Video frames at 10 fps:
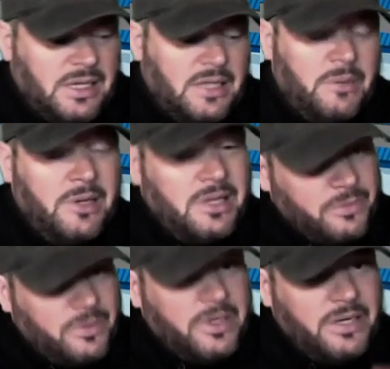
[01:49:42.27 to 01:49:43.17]
I think
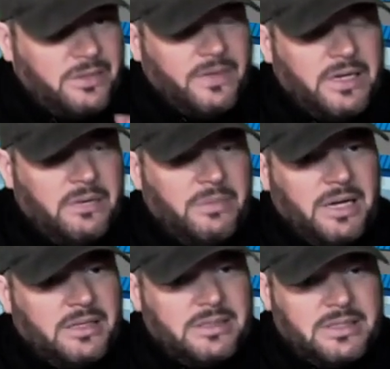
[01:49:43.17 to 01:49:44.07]
we need to find a
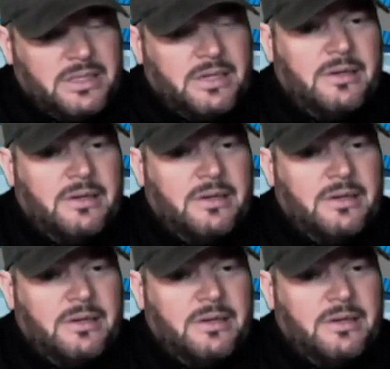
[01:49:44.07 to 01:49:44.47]
balance there.